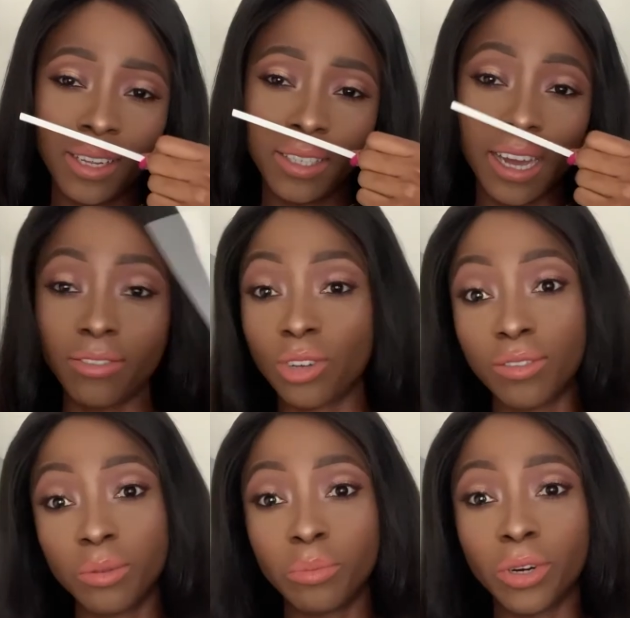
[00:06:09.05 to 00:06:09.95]
you have to have
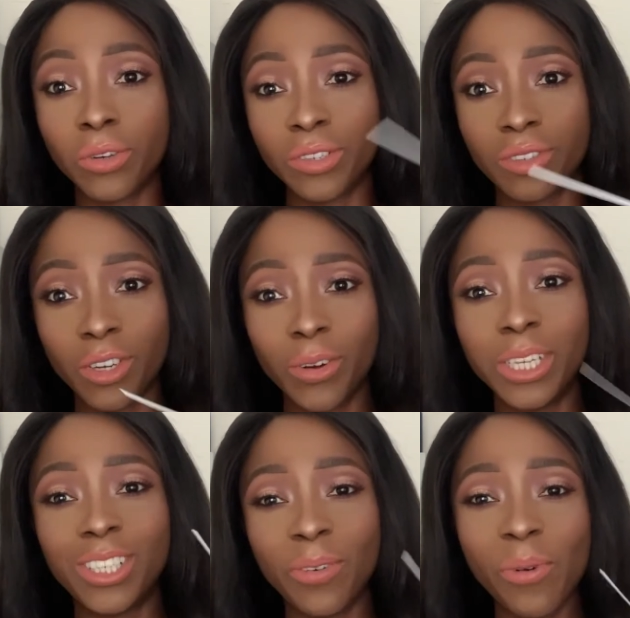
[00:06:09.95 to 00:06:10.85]
some balls if you're
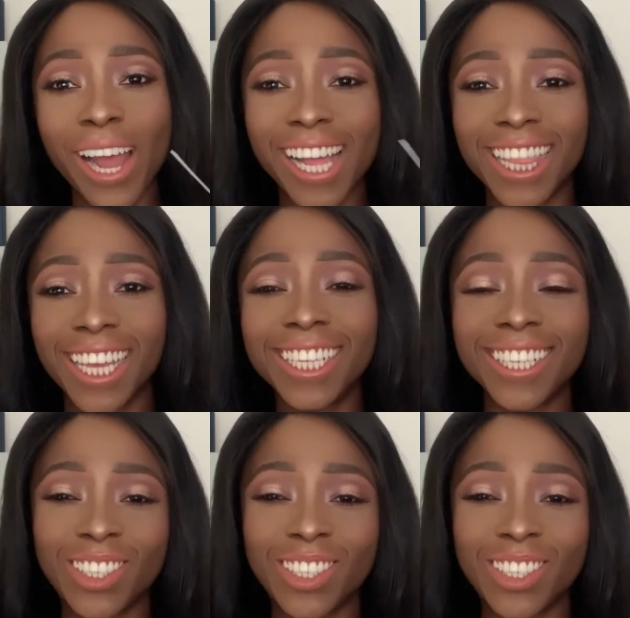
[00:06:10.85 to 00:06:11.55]
going to wear this,